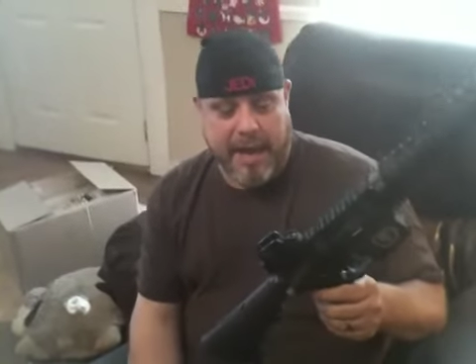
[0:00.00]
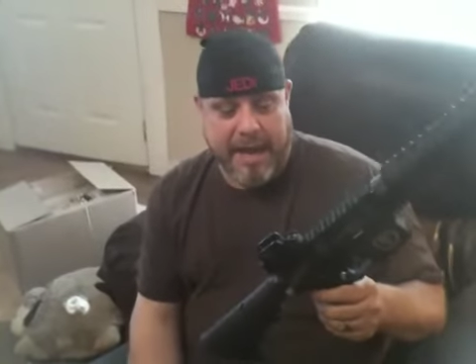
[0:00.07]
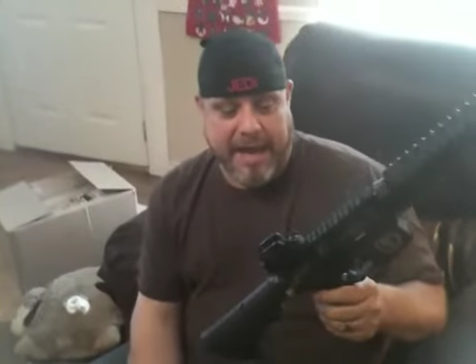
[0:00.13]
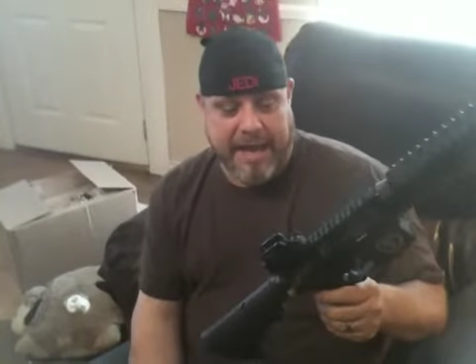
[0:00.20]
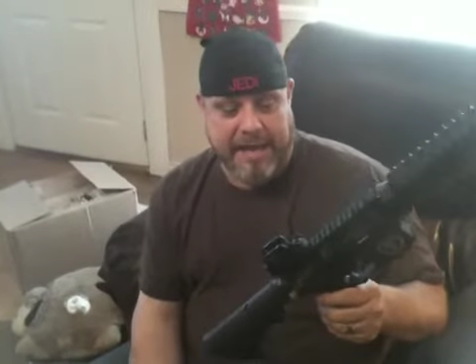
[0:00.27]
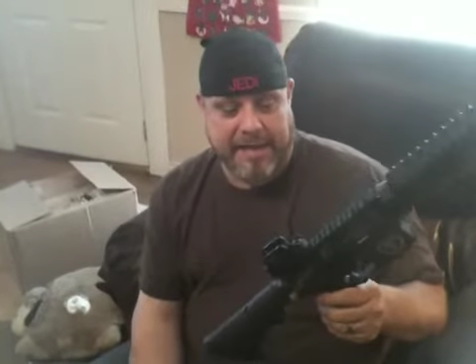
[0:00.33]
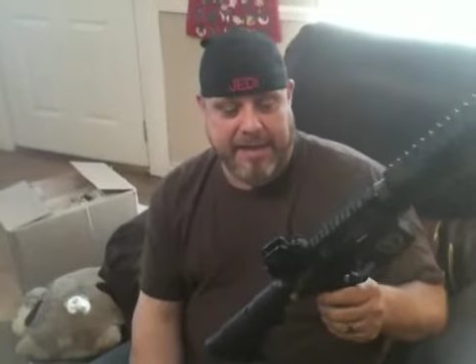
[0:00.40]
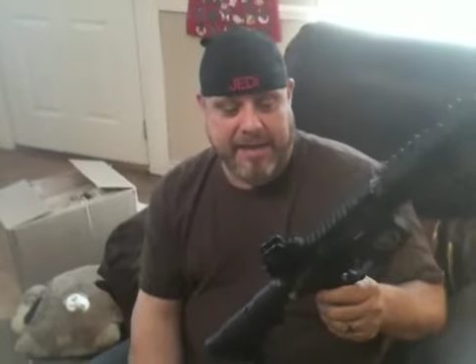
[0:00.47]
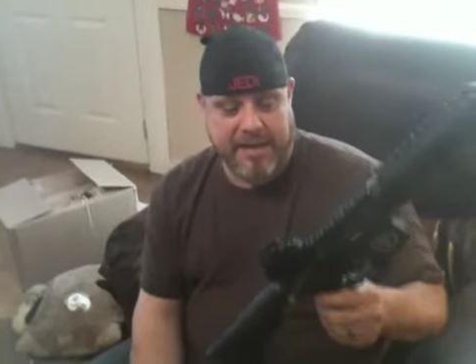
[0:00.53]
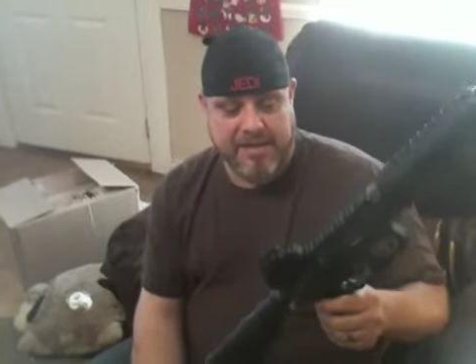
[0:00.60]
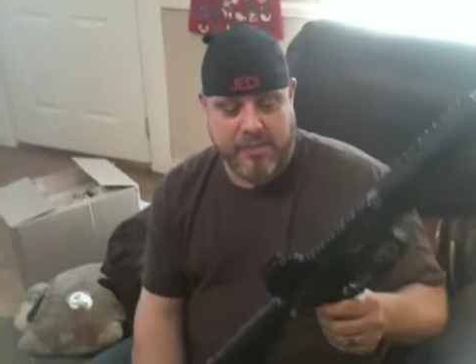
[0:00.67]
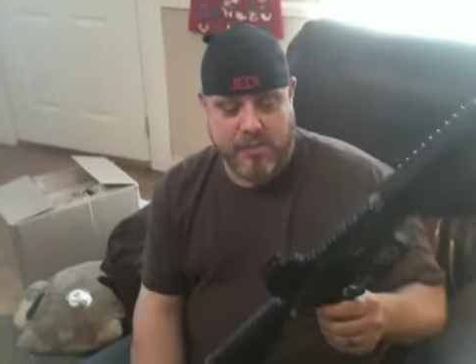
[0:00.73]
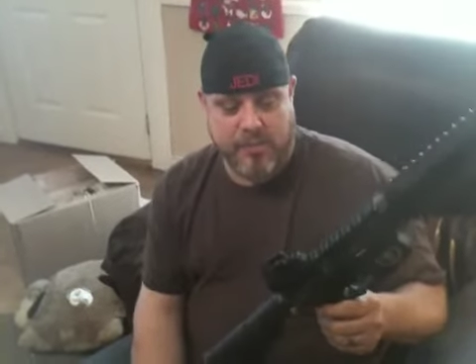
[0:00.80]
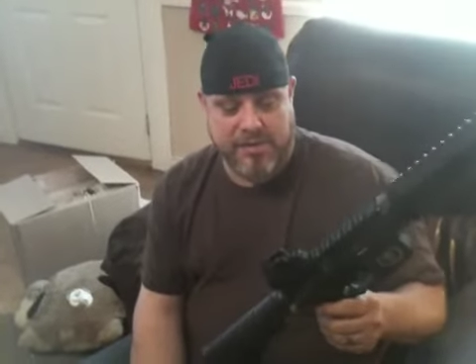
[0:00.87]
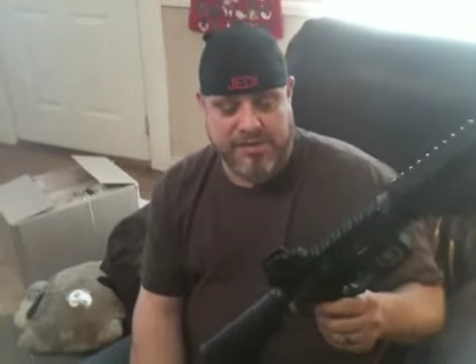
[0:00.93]
and it
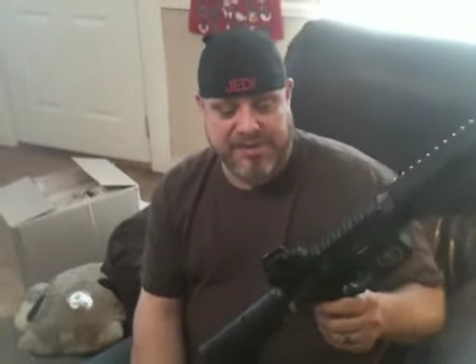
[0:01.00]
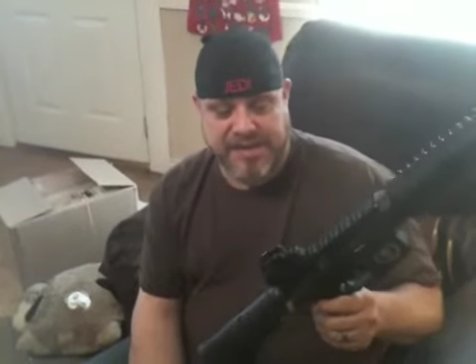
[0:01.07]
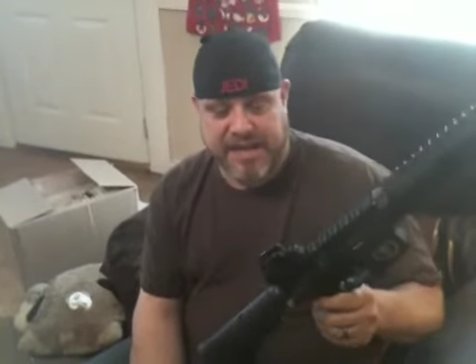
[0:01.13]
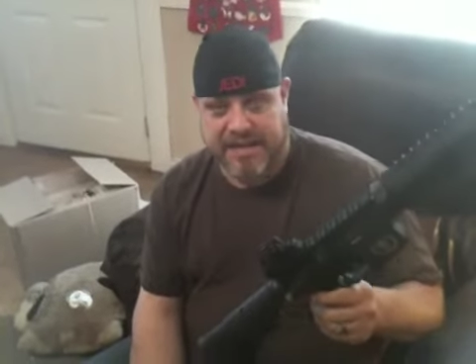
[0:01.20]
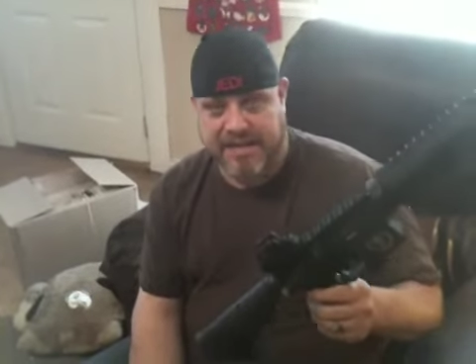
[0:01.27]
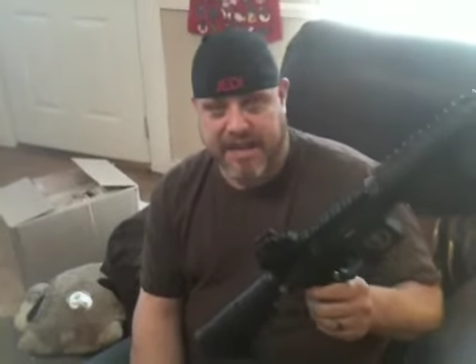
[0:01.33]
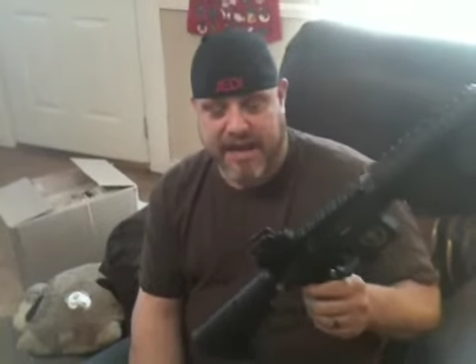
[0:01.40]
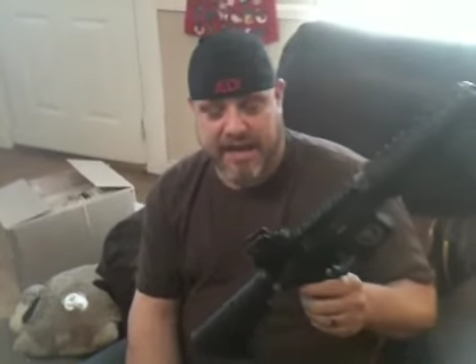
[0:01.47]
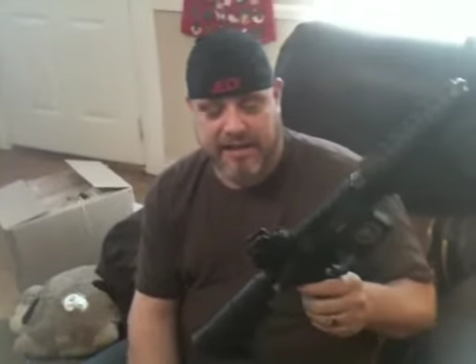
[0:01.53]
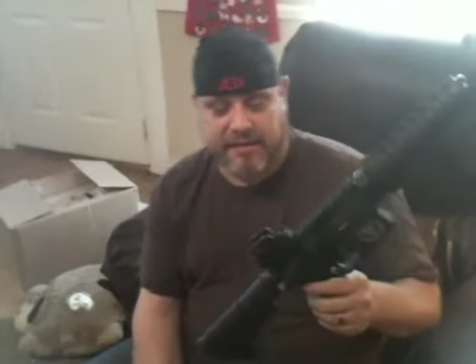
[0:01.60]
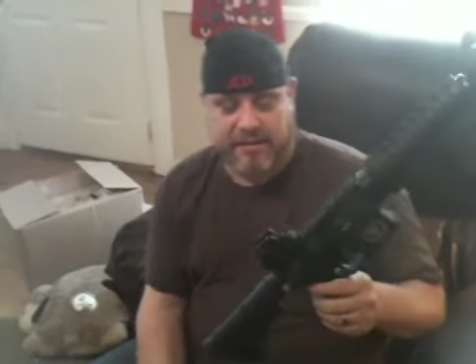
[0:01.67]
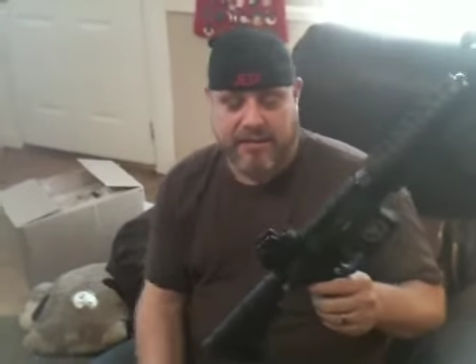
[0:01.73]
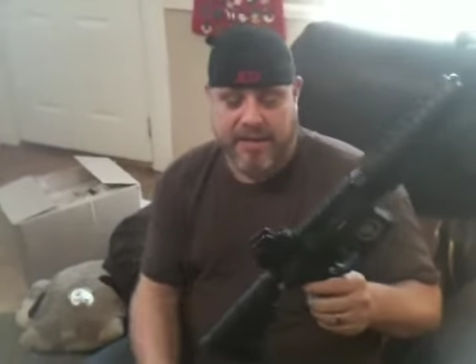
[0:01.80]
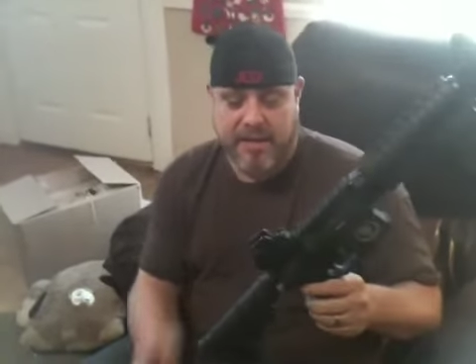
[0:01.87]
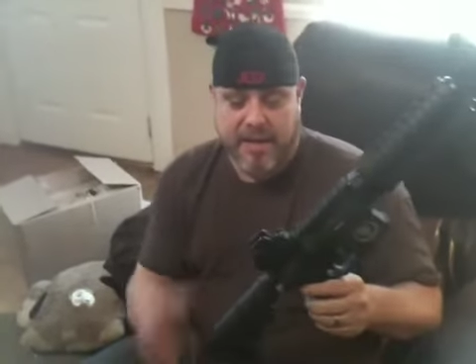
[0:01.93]
doesn't want to stay
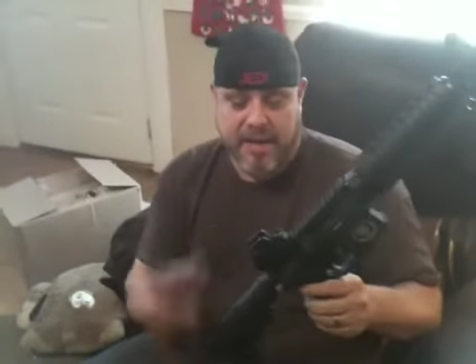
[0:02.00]
tightened.